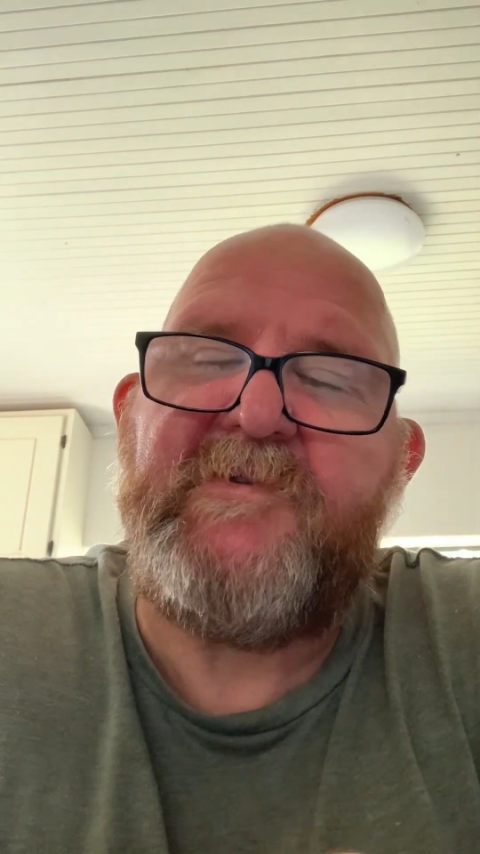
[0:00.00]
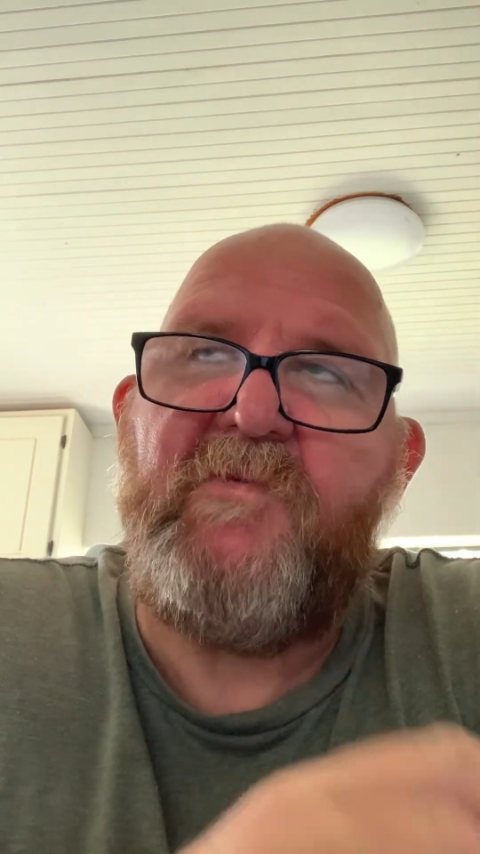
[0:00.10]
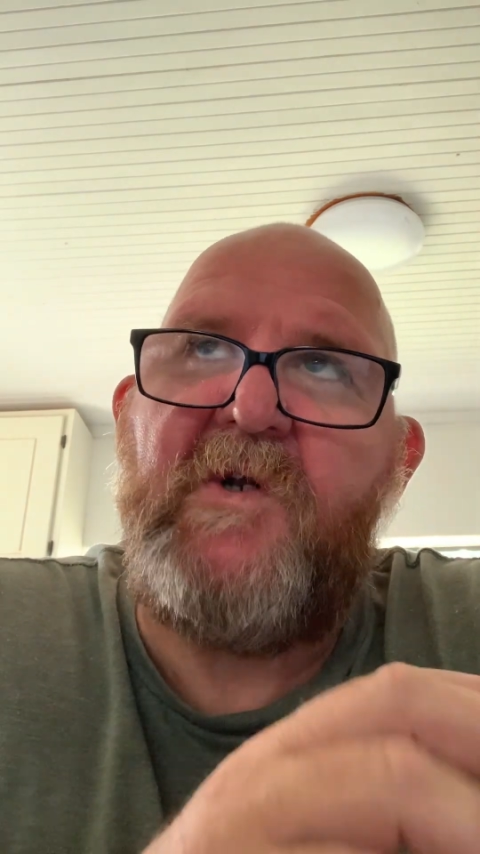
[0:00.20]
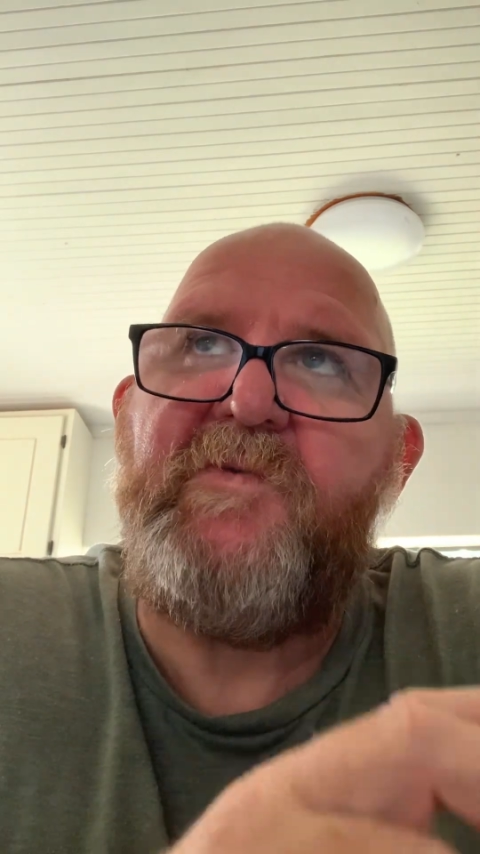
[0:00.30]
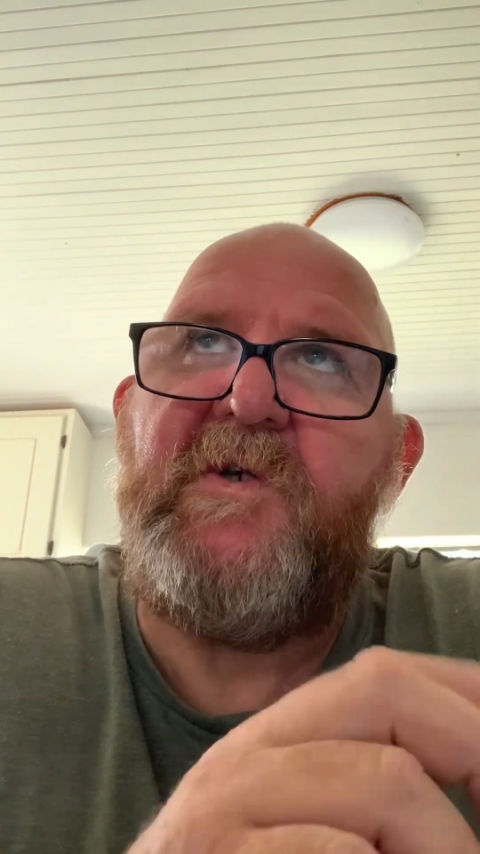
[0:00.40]
of
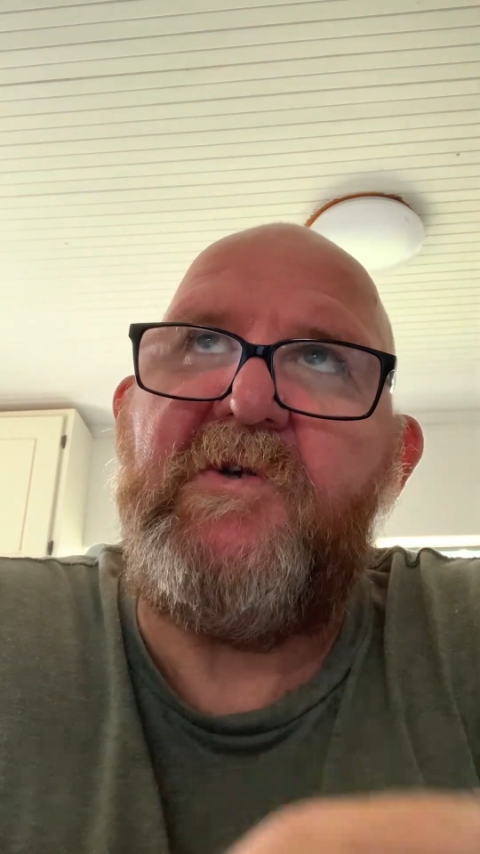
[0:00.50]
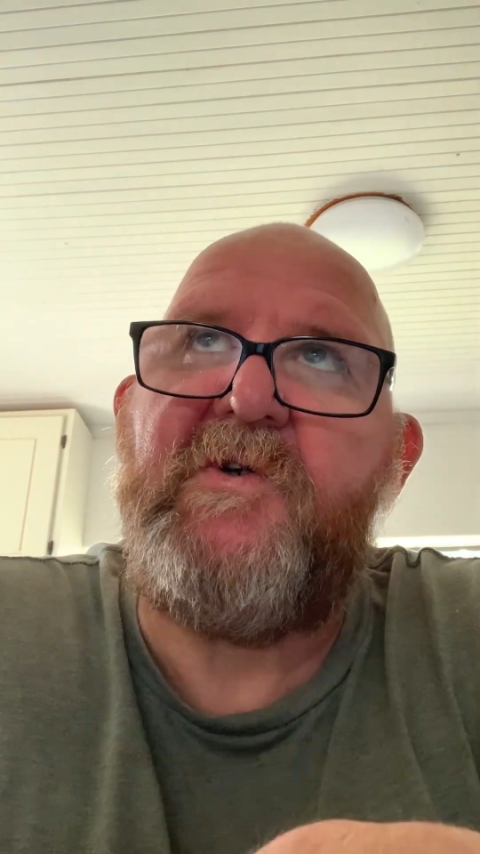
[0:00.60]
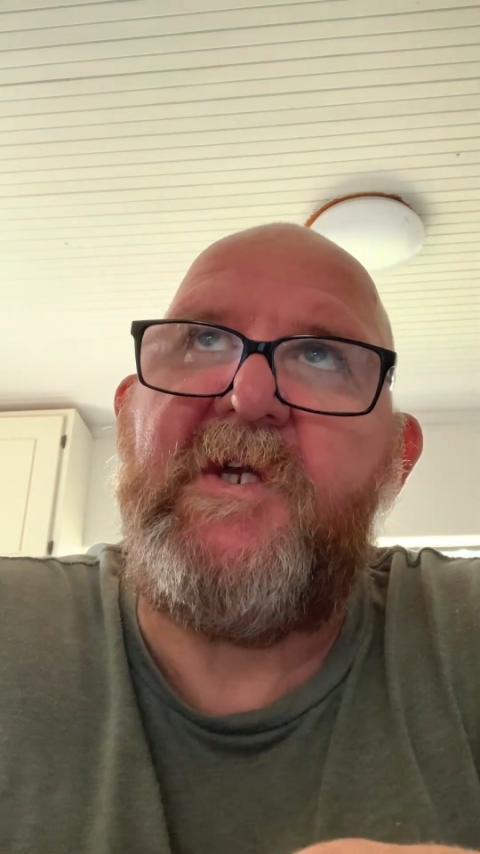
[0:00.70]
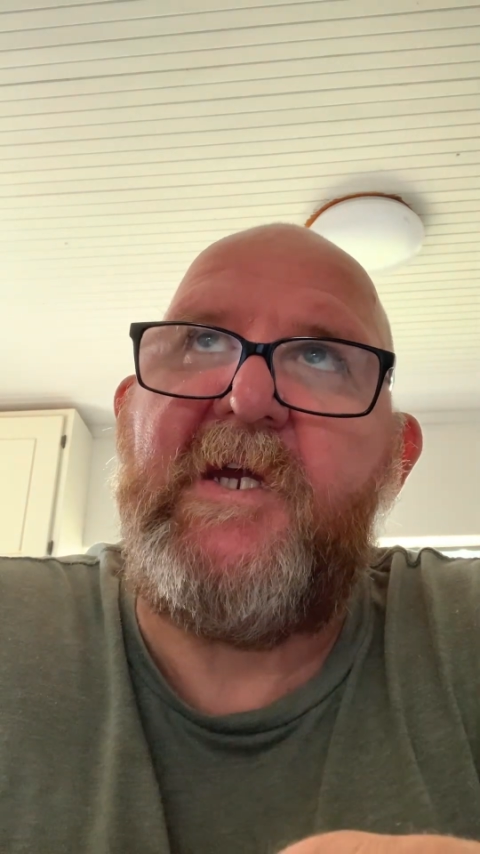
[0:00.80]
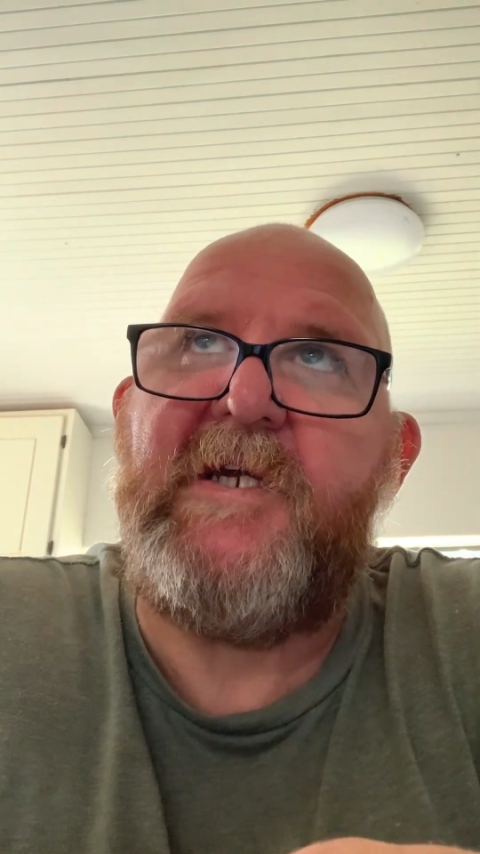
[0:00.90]
what we're
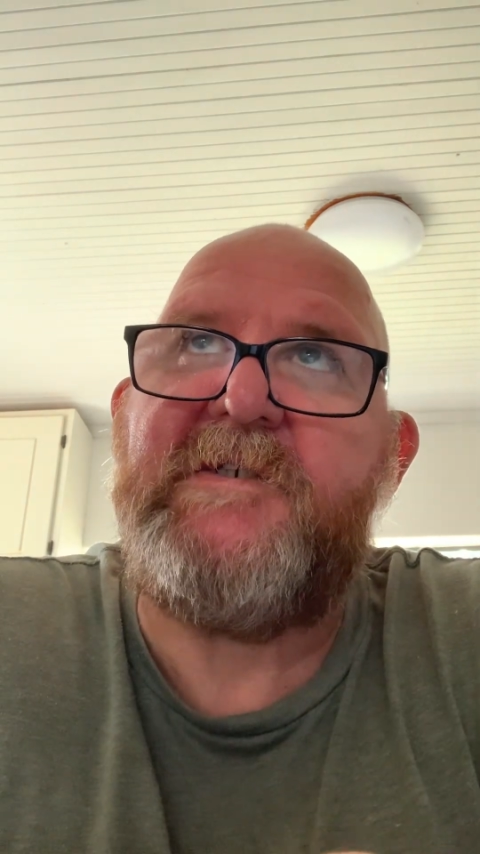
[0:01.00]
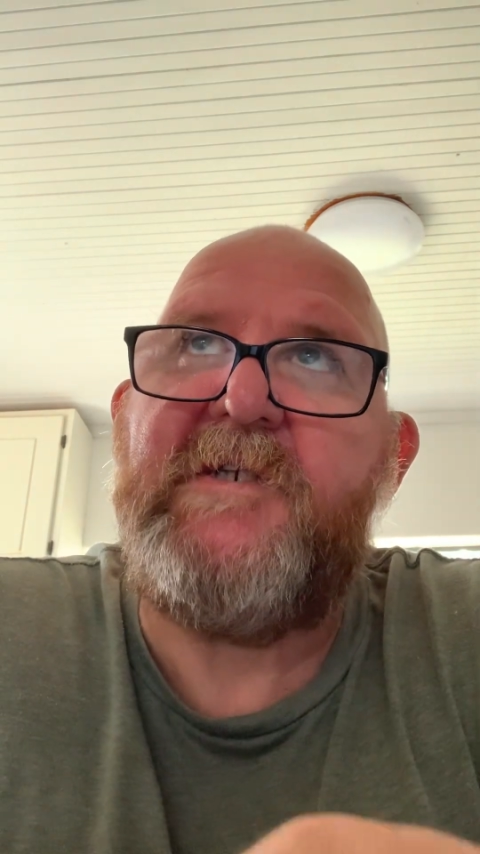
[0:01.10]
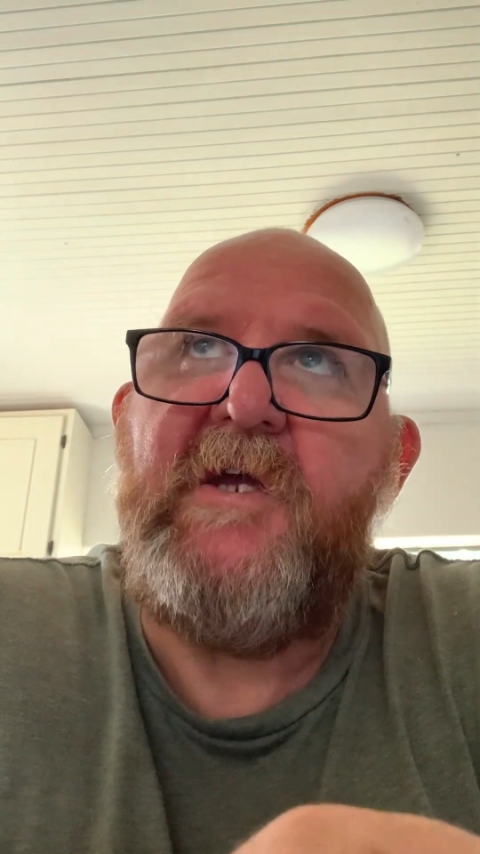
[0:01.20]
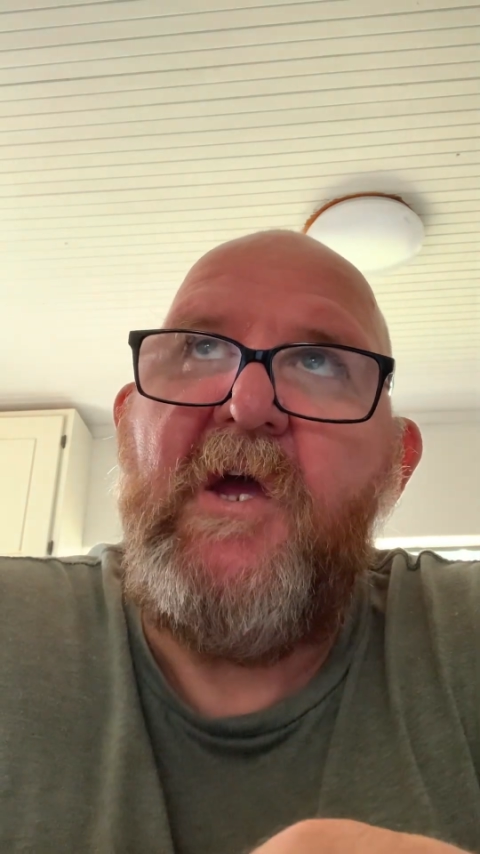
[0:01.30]
looking at